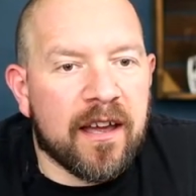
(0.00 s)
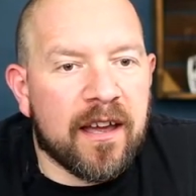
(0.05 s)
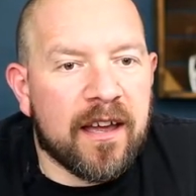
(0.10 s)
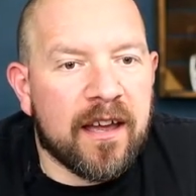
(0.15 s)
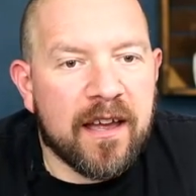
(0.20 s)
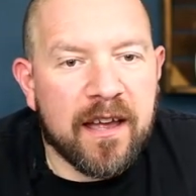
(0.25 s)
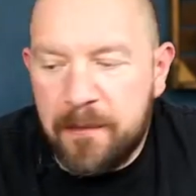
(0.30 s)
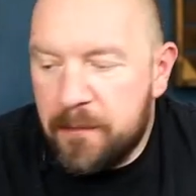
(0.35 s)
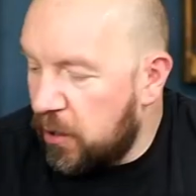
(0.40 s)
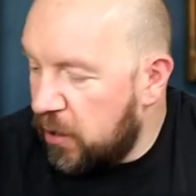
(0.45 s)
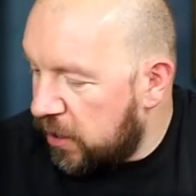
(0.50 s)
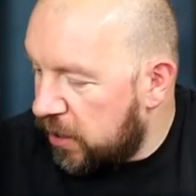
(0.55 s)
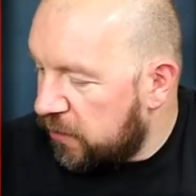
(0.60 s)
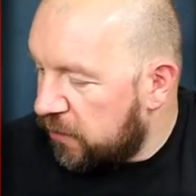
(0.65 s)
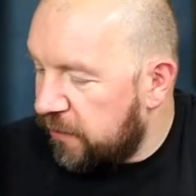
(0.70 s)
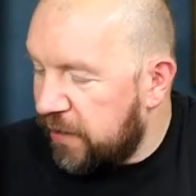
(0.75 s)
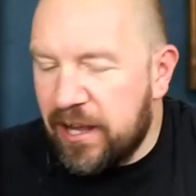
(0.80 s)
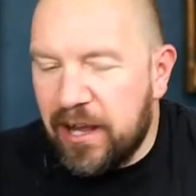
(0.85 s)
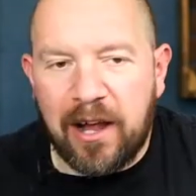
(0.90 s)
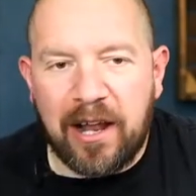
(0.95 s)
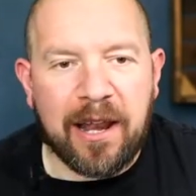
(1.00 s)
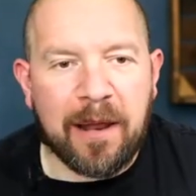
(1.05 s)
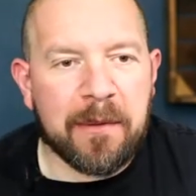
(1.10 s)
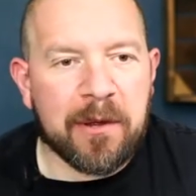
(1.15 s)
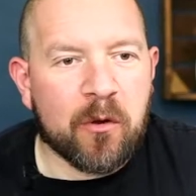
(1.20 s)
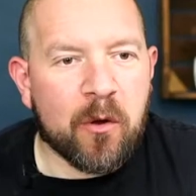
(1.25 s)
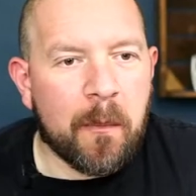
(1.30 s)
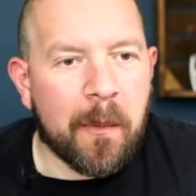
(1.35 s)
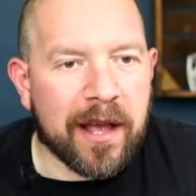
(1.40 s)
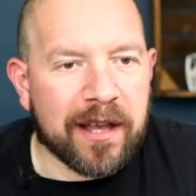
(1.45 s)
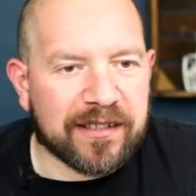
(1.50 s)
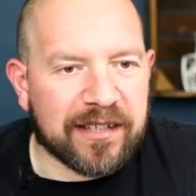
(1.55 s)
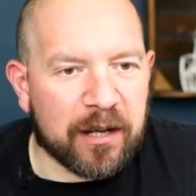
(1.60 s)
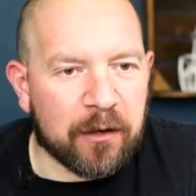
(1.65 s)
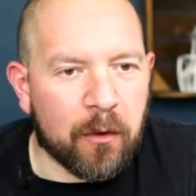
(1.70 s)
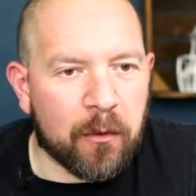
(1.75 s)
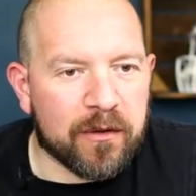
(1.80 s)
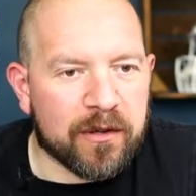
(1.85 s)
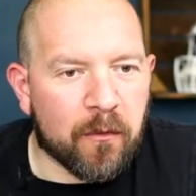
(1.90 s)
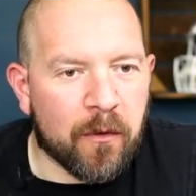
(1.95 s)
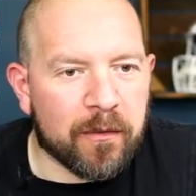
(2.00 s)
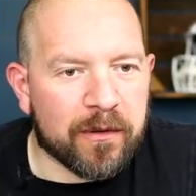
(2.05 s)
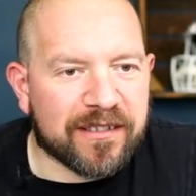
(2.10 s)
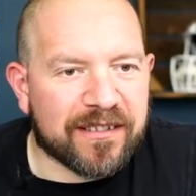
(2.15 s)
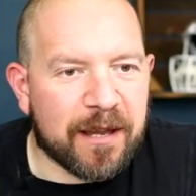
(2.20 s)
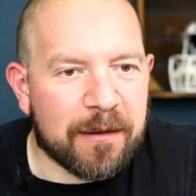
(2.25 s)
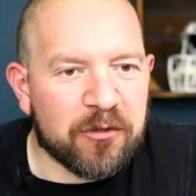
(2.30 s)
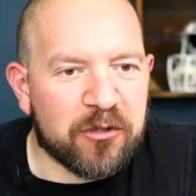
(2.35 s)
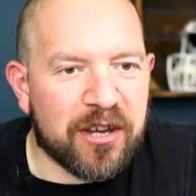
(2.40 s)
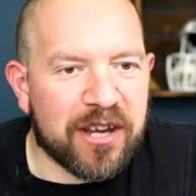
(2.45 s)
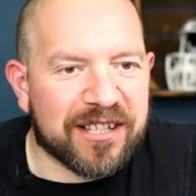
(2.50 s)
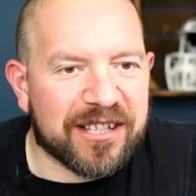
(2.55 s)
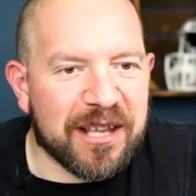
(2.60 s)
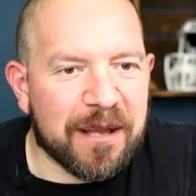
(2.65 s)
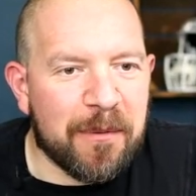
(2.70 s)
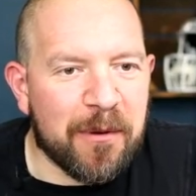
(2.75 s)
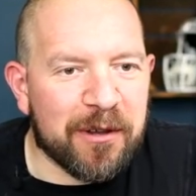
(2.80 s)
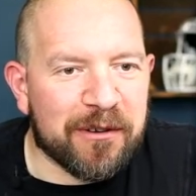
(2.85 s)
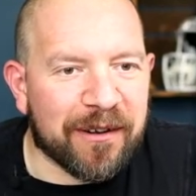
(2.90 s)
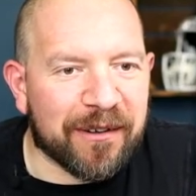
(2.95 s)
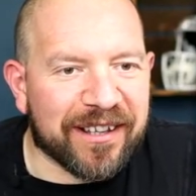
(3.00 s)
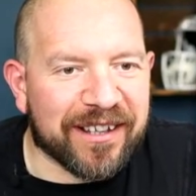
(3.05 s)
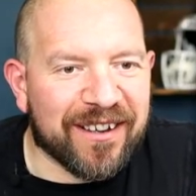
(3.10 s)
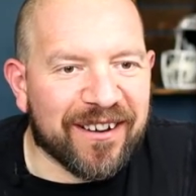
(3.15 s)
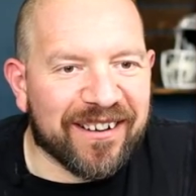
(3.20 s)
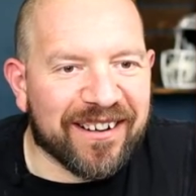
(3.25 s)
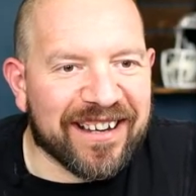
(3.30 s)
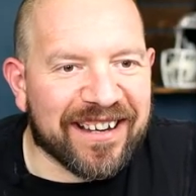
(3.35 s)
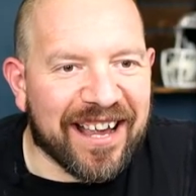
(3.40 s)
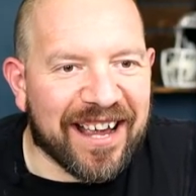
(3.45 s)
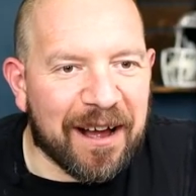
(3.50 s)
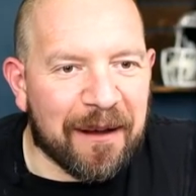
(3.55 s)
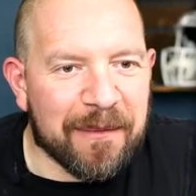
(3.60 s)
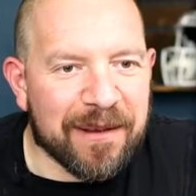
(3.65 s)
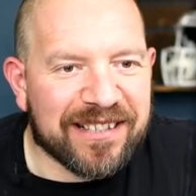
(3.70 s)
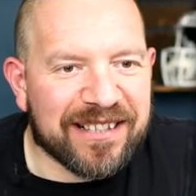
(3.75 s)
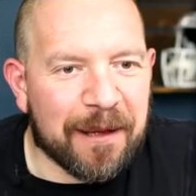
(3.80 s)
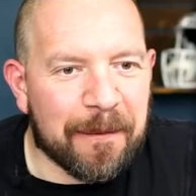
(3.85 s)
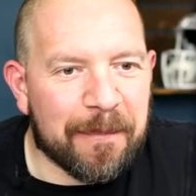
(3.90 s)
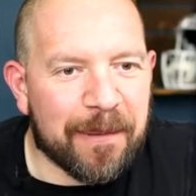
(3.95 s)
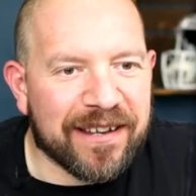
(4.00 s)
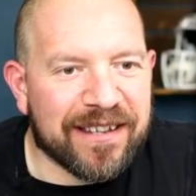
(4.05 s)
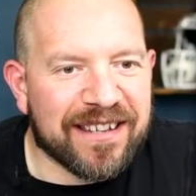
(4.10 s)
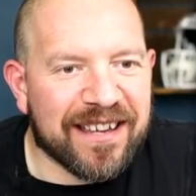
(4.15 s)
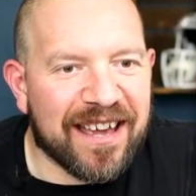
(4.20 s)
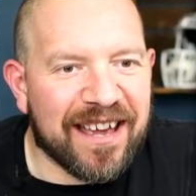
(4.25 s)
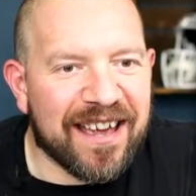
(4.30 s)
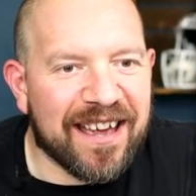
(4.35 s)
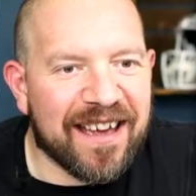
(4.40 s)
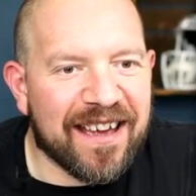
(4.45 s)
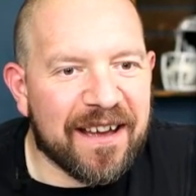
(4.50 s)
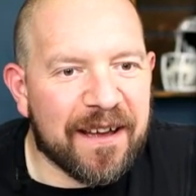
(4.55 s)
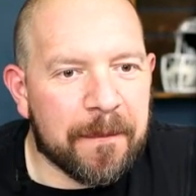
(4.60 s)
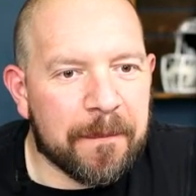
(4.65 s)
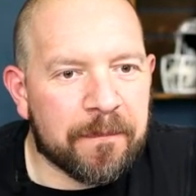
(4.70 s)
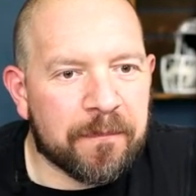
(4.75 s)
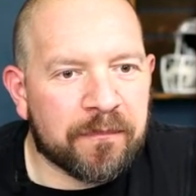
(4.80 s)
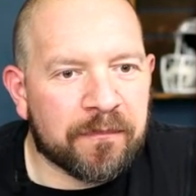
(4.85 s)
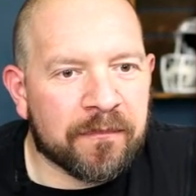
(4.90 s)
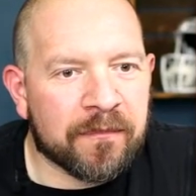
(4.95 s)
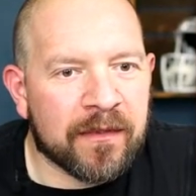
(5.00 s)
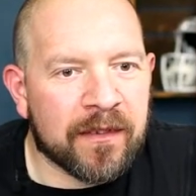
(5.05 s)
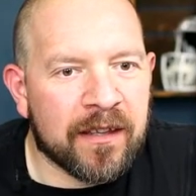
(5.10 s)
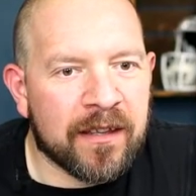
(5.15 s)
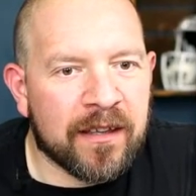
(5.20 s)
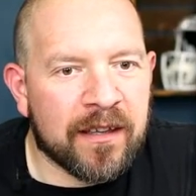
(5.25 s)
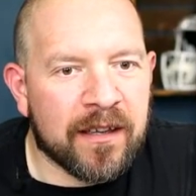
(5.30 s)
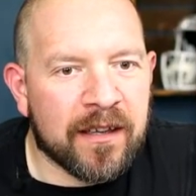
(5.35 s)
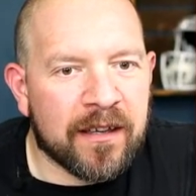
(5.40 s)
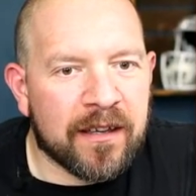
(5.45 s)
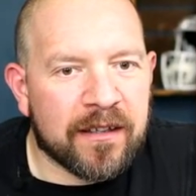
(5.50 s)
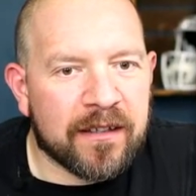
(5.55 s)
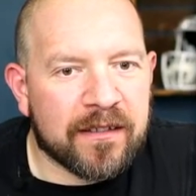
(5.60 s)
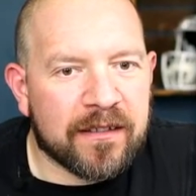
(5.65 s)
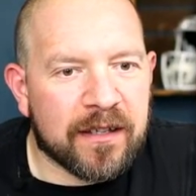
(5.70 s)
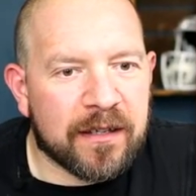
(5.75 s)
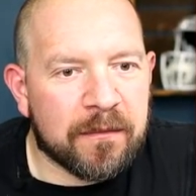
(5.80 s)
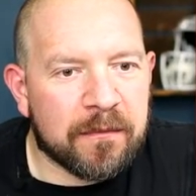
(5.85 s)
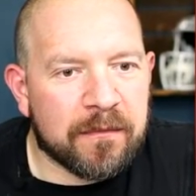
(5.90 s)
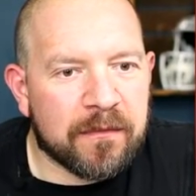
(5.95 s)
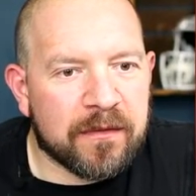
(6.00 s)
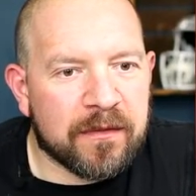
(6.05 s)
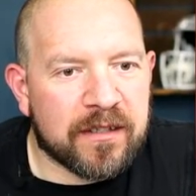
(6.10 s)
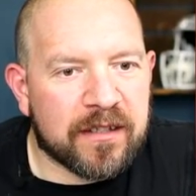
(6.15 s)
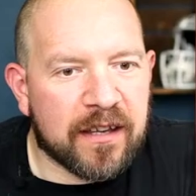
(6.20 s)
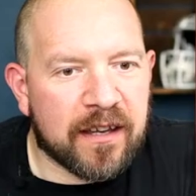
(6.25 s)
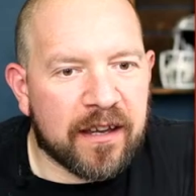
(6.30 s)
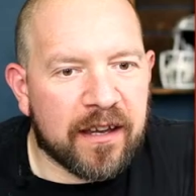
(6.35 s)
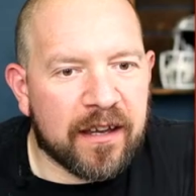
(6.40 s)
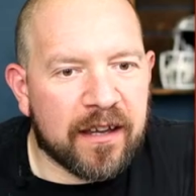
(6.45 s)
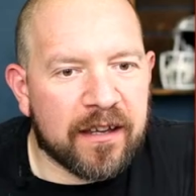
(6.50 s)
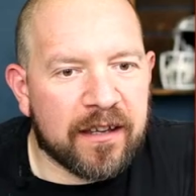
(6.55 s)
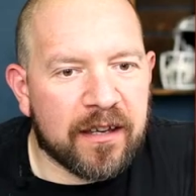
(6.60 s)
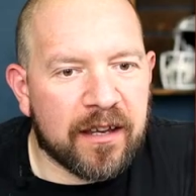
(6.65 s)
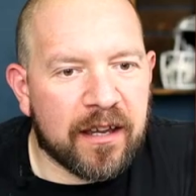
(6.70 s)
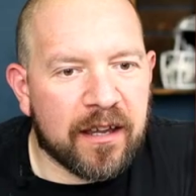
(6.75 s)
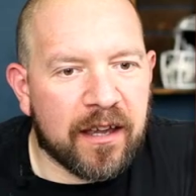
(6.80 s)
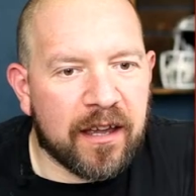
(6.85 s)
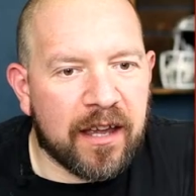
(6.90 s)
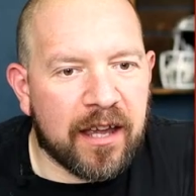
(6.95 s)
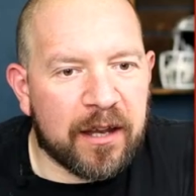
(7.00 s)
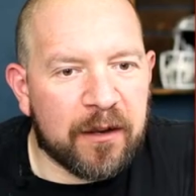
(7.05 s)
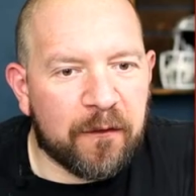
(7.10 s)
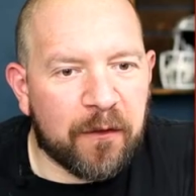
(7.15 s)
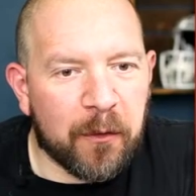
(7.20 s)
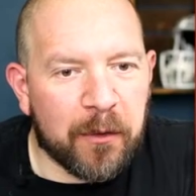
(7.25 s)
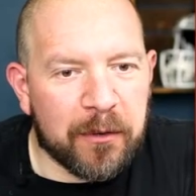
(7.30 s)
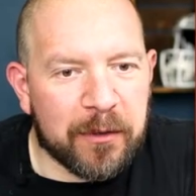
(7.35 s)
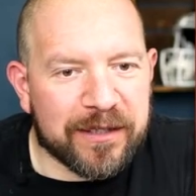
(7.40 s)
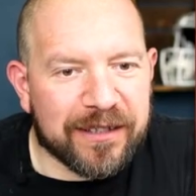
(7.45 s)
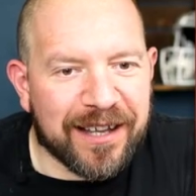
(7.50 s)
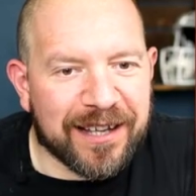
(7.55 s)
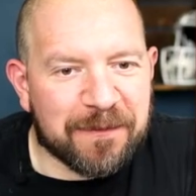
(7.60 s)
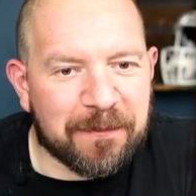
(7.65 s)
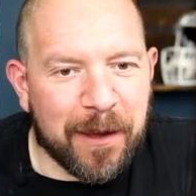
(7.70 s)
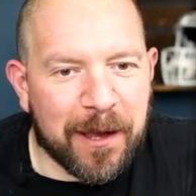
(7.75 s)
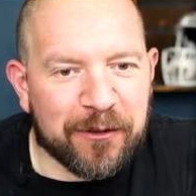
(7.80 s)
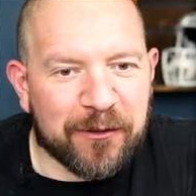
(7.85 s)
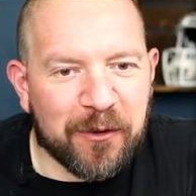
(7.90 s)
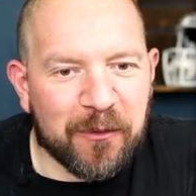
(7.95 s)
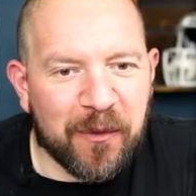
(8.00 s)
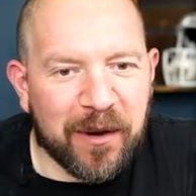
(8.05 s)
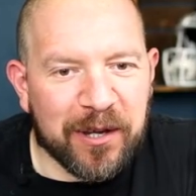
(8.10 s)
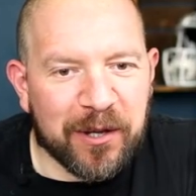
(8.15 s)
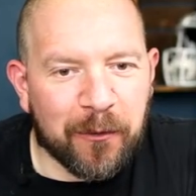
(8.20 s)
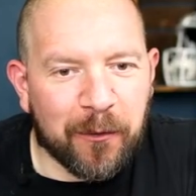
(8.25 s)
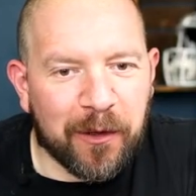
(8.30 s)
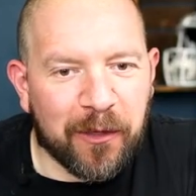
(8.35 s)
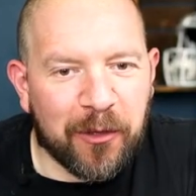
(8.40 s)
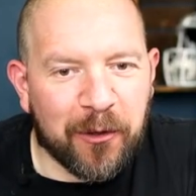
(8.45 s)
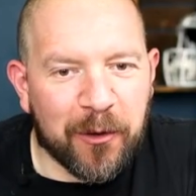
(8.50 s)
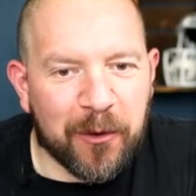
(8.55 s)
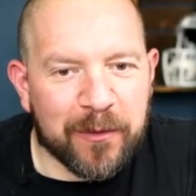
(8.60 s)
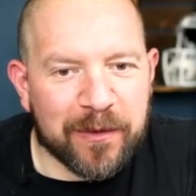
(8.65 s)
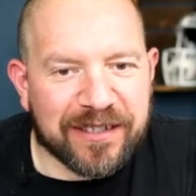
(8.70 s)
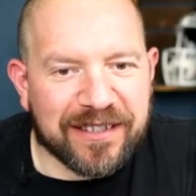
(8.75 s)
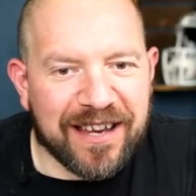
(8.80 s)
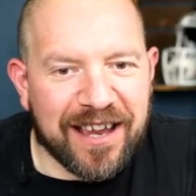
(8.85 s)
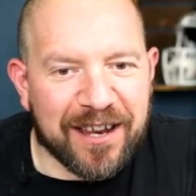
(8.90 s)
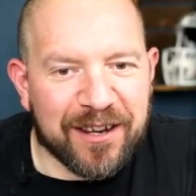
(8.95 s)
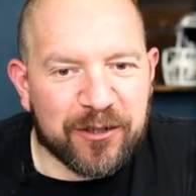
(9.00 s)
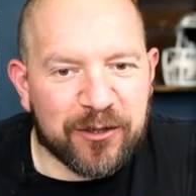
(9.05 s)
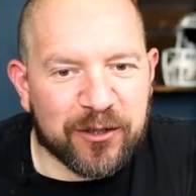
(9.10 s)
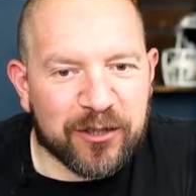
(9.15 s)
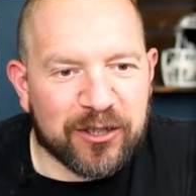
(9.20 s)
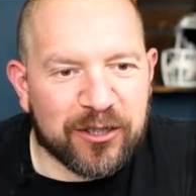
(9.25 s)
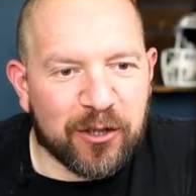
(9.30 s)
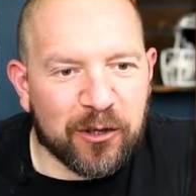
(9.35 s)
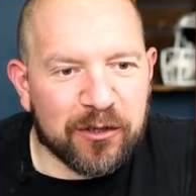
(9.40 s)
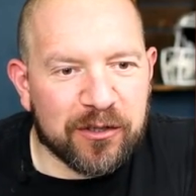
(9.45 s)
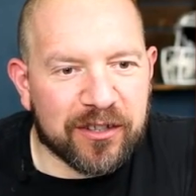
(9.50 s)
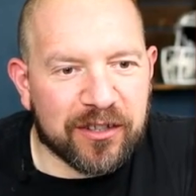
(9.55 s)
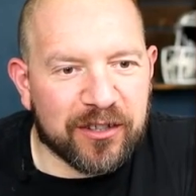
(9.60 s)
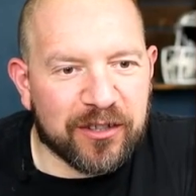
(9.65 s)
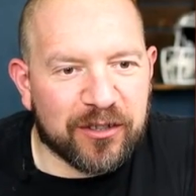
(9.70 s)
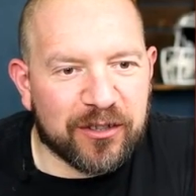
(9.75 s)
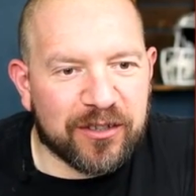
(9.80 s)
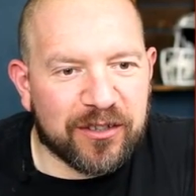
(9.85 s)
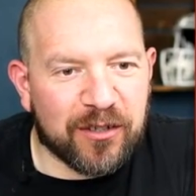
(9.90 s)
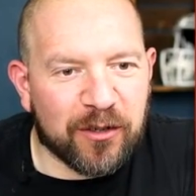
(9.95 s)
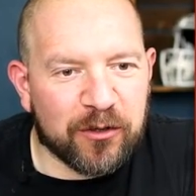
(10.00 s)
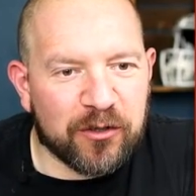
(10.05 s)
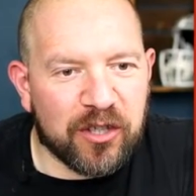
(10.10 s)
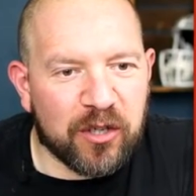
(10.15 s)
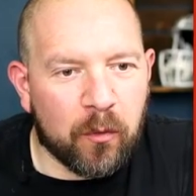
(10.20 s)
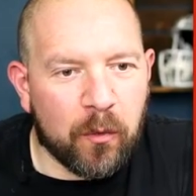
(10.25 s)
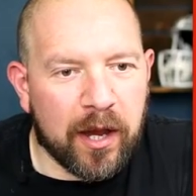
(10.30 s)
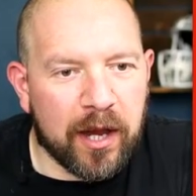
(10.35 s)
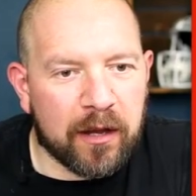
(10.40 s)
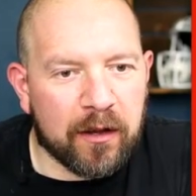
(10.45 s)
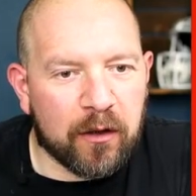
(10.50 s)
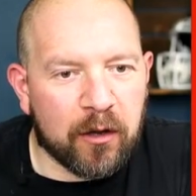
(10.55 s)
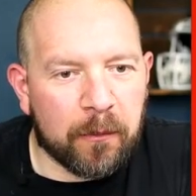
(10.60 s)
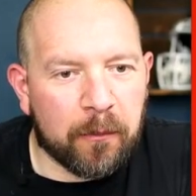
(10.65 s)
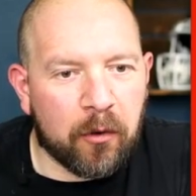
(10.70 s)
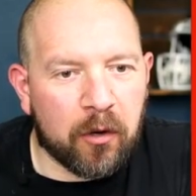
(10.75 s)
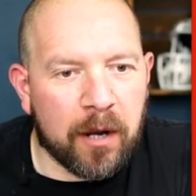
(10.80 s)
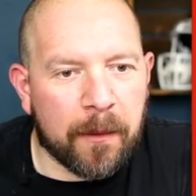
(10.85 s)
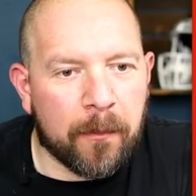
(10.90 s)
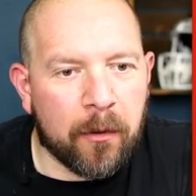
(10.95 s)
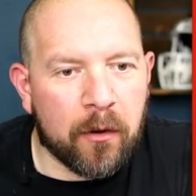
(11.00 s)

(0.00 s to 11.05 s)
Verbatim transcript: Um, oh, wait, let me go back a second. What was, what was Tim chasing the bird around the garden again? I missed that bit. Um, Tim said, uh, it flew into his lad's bedroom window. We thought it was dead. Just stunned and dodgy wink. I put in a